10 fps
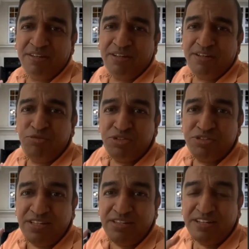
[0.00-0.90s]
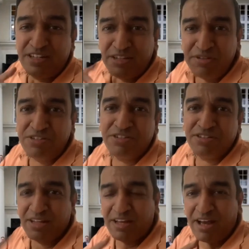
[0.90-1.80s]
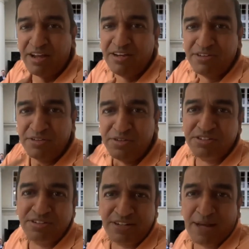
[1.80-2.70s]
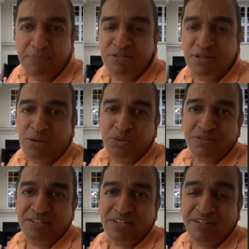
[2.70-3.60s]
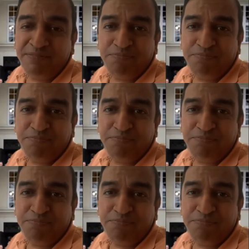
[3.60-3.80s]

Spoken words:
if you see the innovation, the kind of innovation that comes out of there